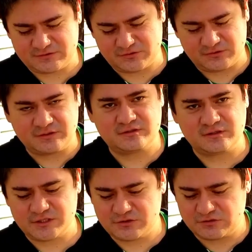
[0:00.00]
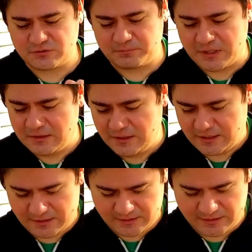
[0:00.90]
So they're delicious. Some
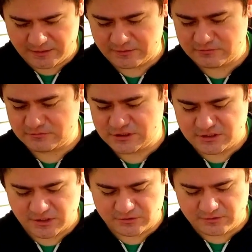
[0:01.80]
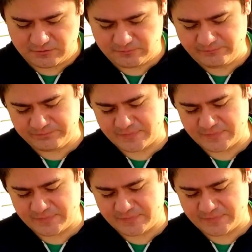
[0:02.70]
chicharrón